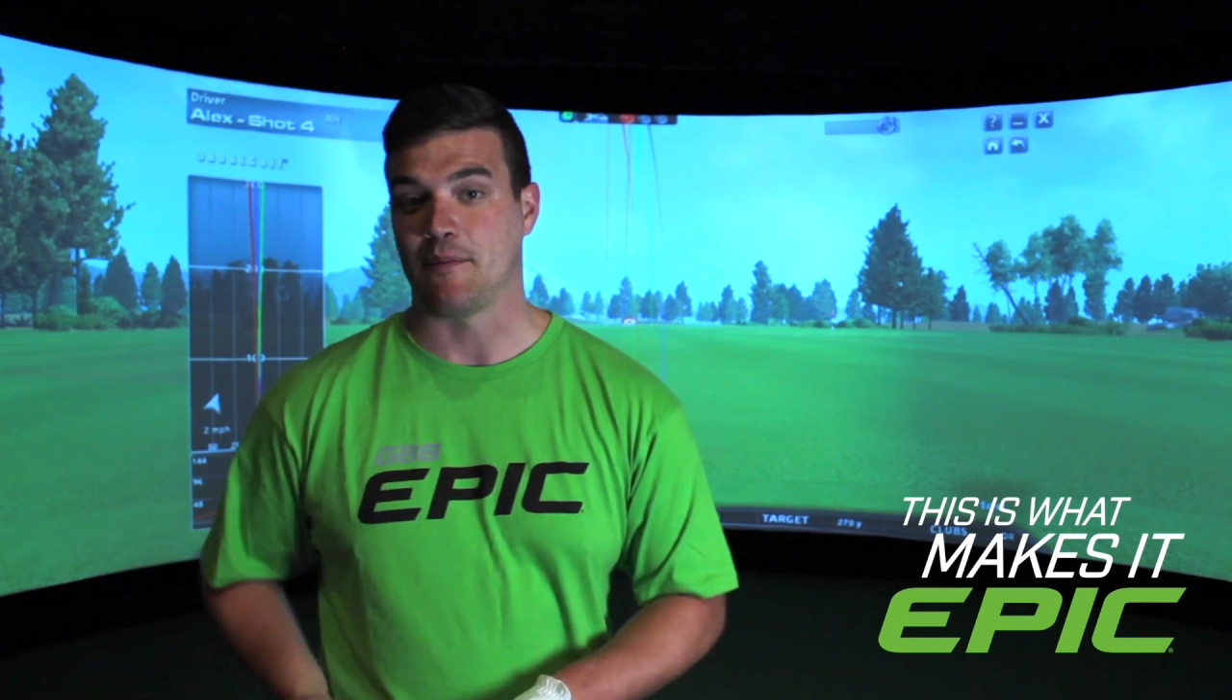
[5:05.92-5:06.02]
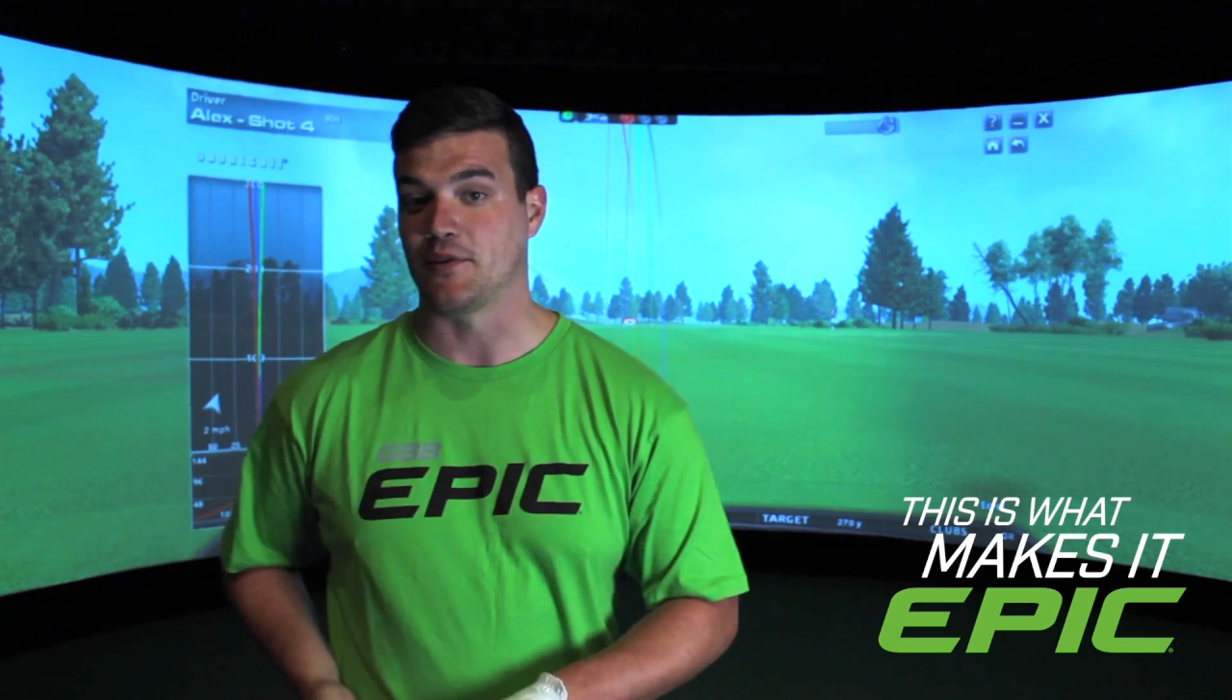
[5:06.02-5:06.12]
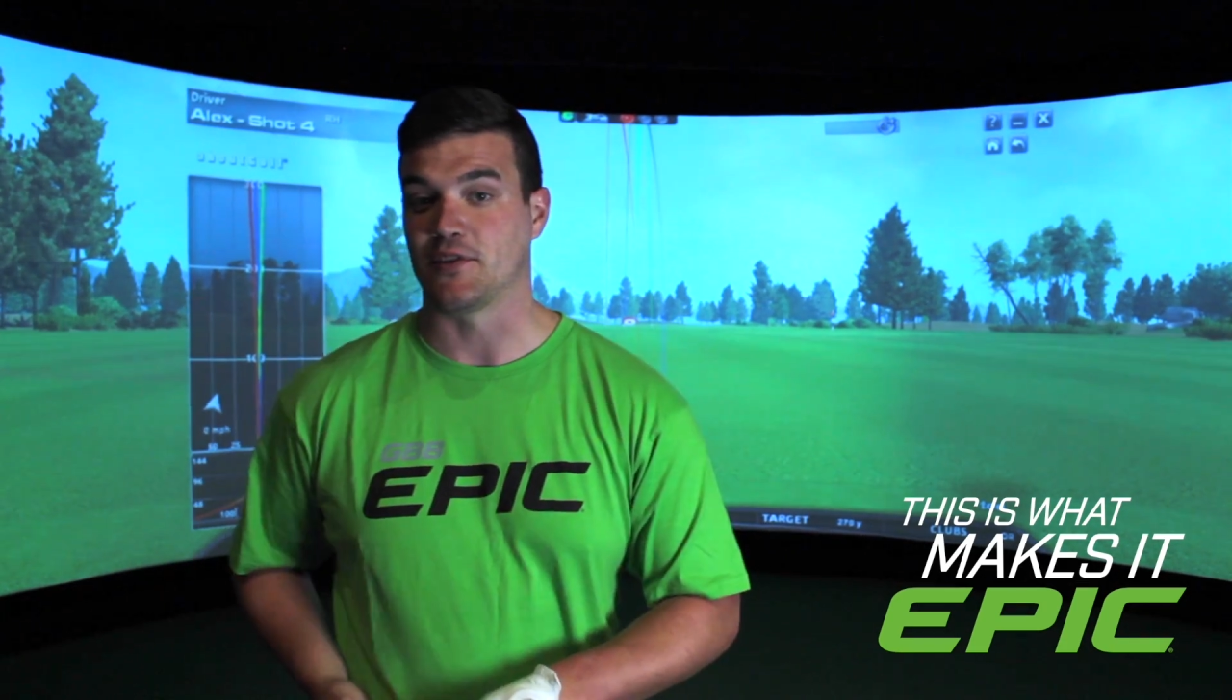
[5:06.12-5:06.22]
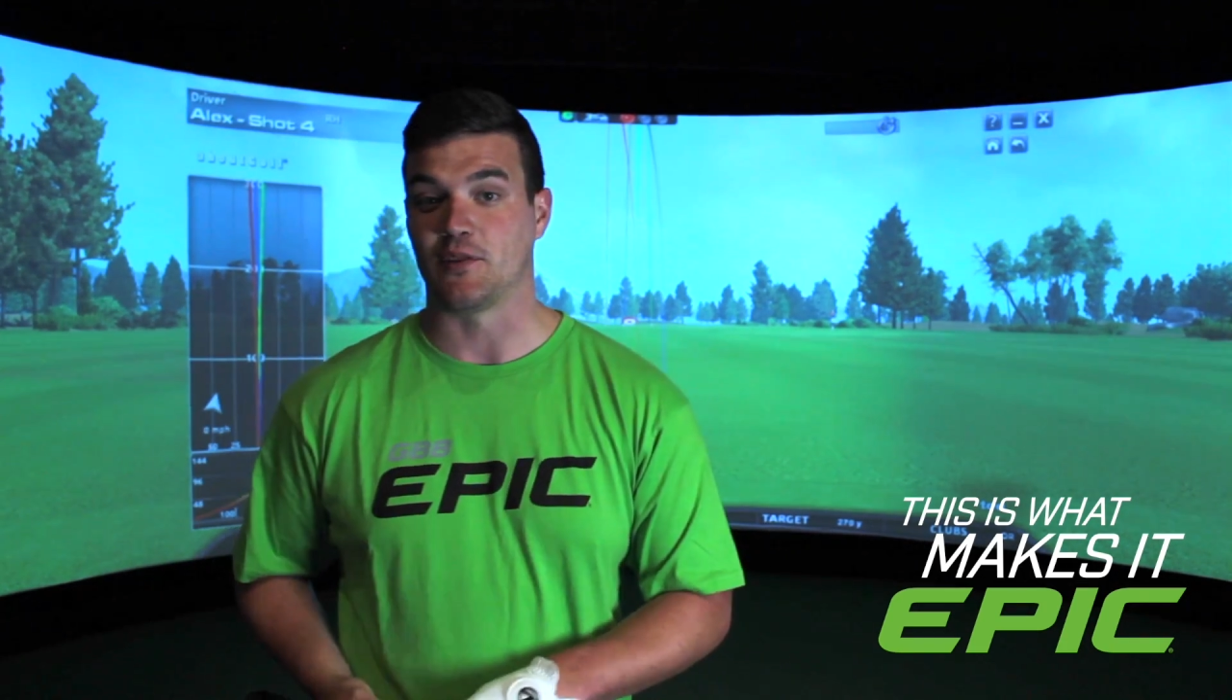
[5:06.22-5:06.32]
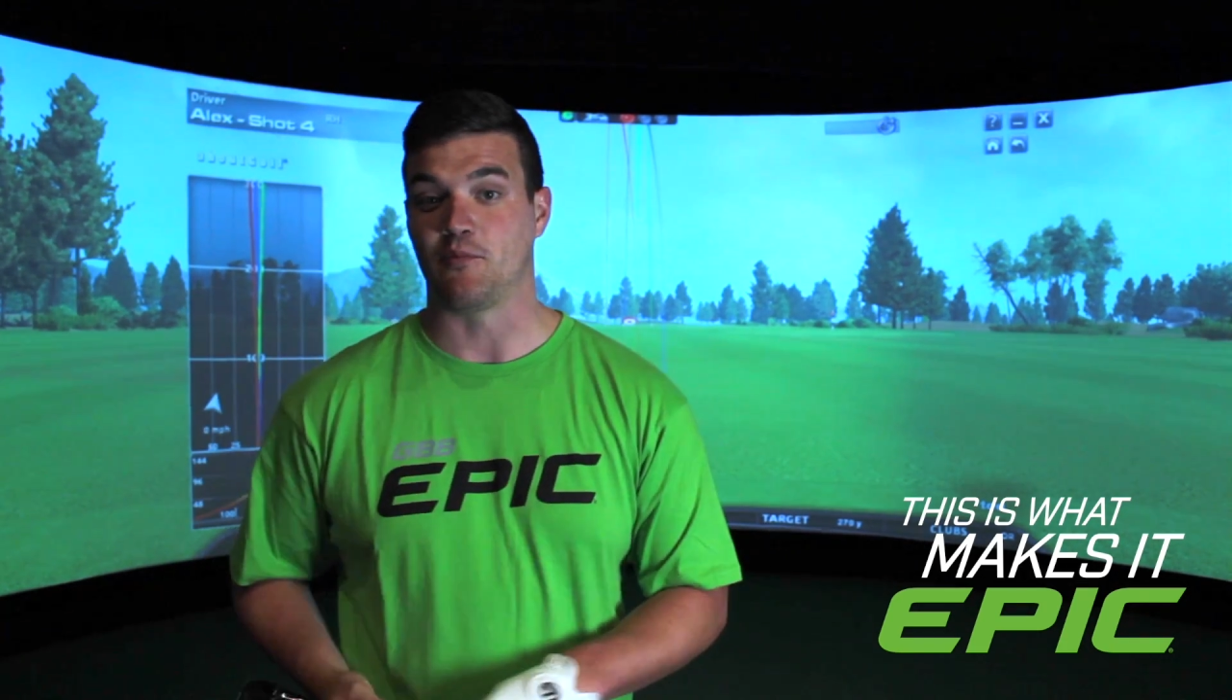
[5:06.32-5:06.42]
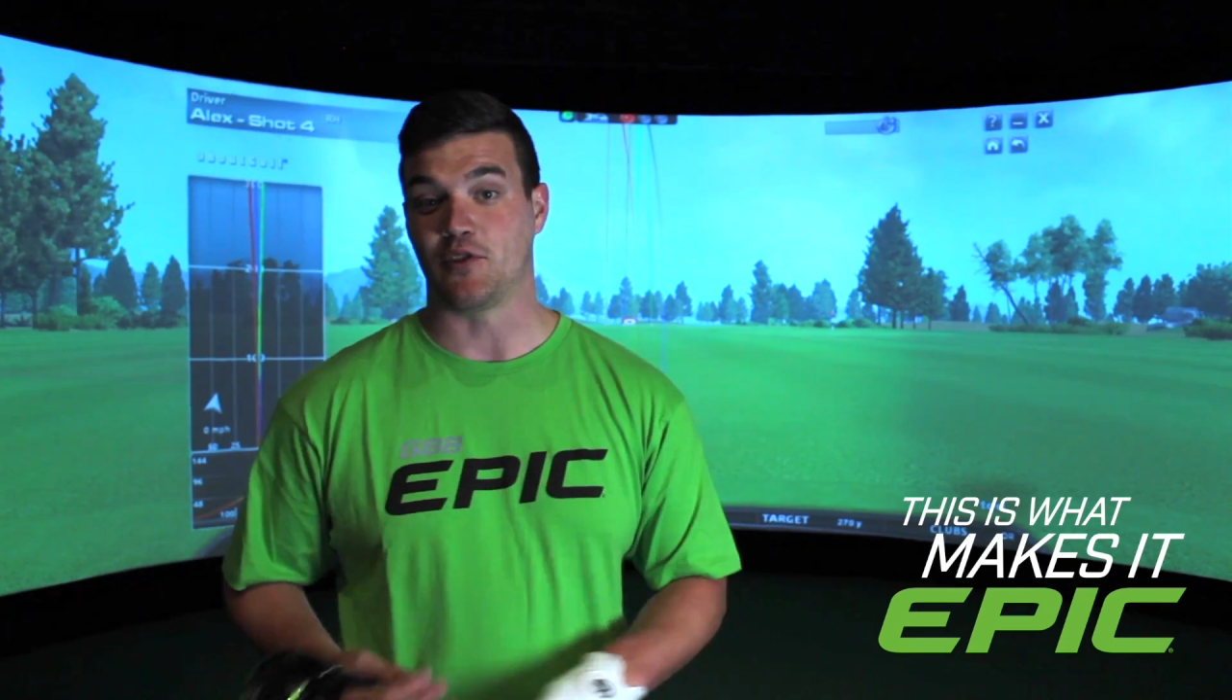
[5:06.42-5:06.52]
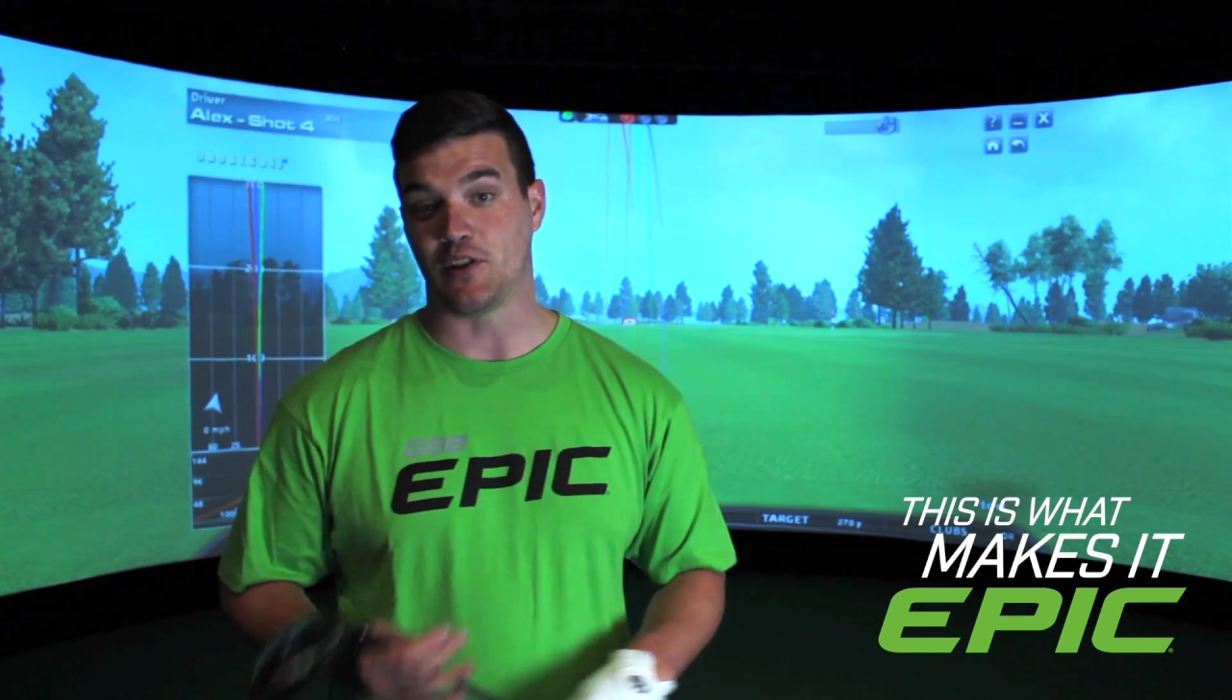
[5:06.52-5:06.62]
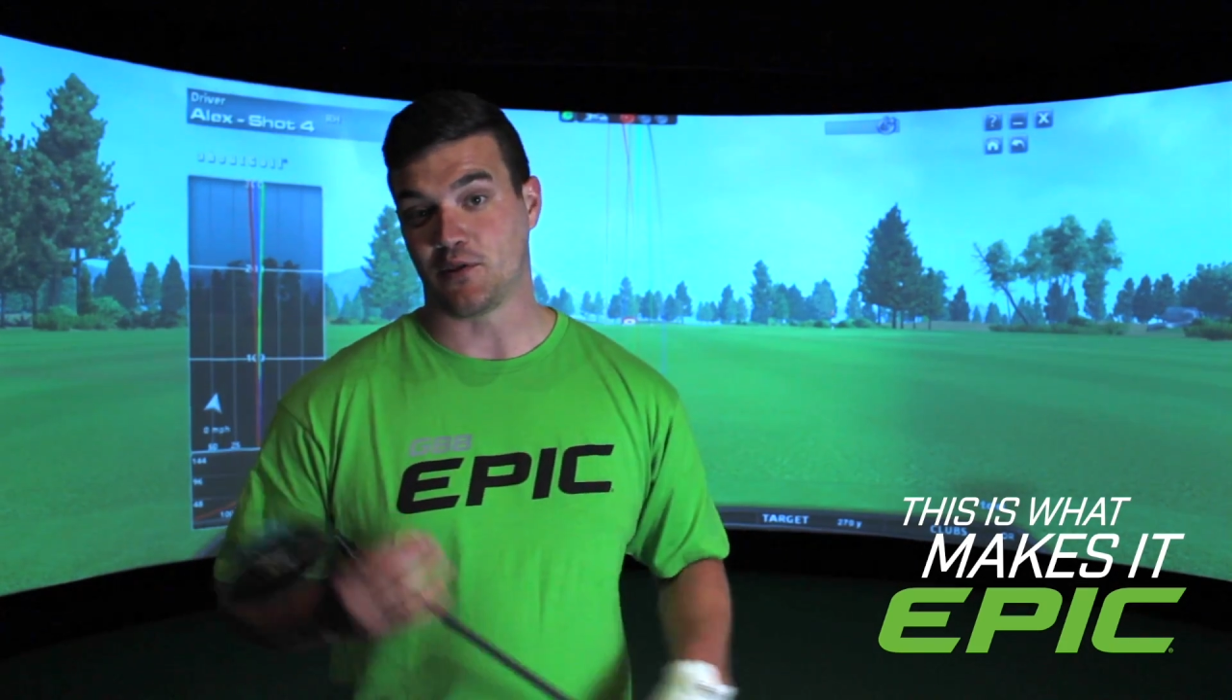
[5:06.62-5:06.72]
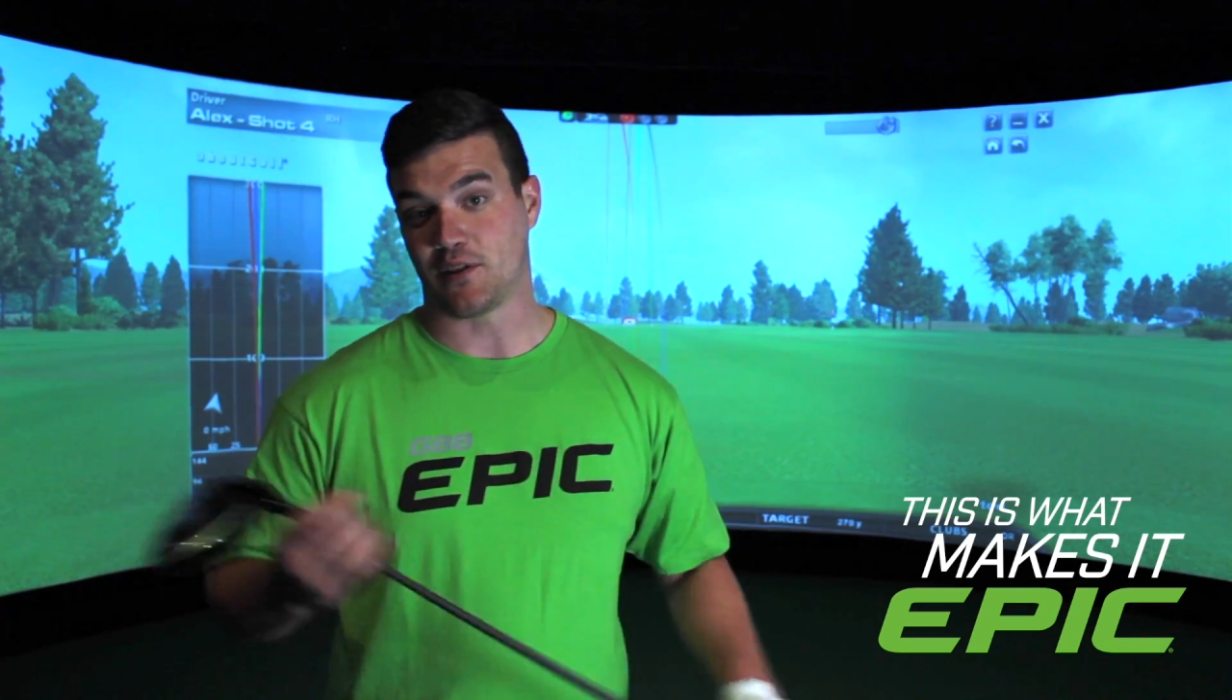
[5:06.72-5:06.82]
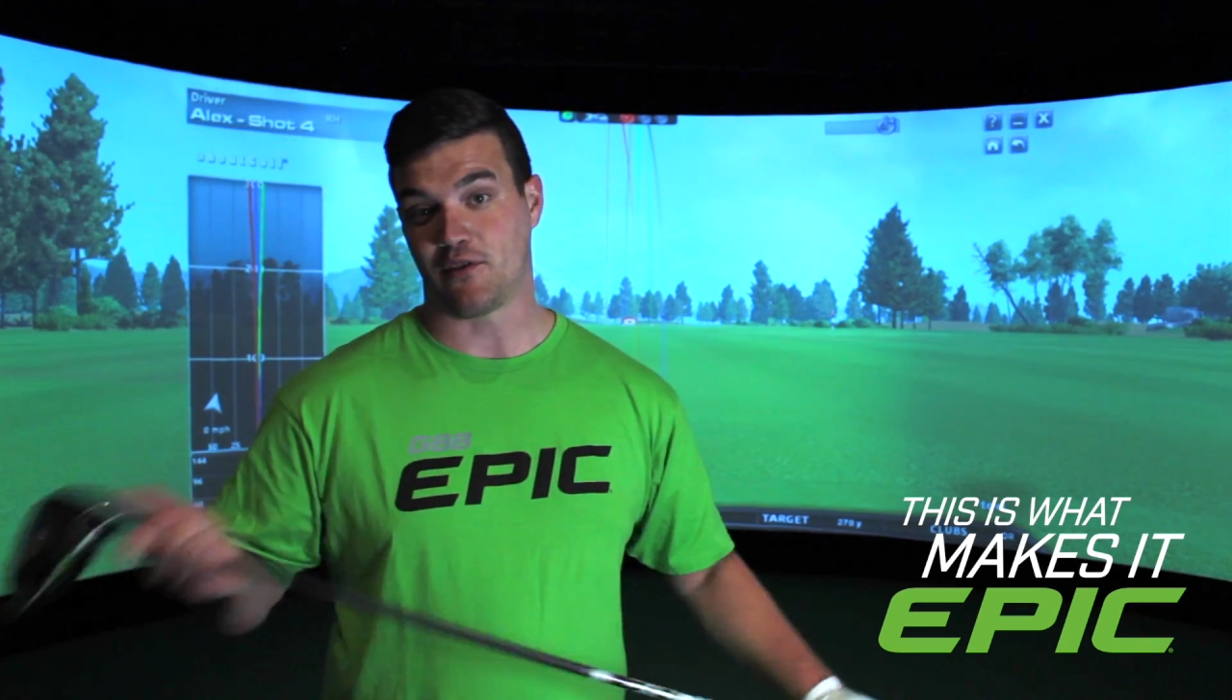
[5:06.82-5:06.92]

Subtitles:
happens to produce a